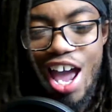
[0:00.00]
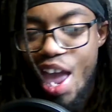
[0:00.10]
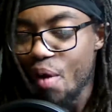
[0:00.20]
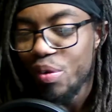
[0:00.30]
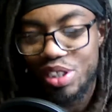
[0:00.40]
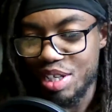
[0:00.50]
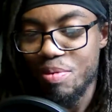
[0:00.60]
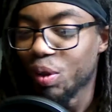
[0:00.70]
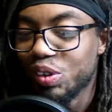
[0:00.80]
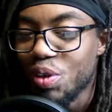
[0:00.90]
It was the
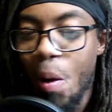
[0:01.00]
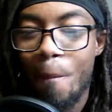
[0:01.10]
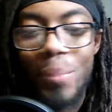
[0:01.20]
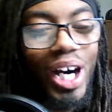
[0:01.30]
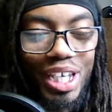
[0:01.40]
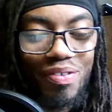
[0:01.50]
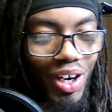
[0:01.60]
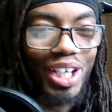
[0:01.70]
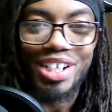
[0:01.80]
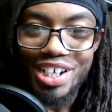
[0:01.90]
most buggy
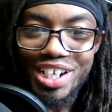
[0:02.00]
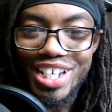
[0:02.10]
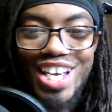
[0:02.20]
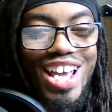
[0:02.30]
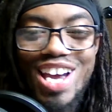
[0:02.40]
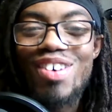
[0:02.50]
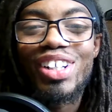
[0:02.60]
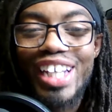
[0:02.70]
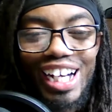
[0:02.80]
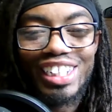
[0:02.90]
fucking shit. It was
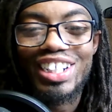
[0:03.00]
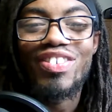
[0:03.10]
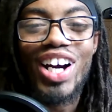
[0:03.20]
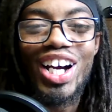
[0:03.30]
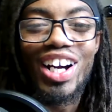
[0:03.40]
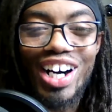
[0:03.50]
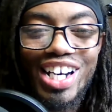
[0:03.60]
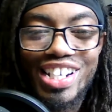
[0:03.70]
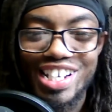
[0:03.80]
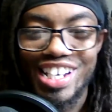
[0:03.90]
actually fucking crazy.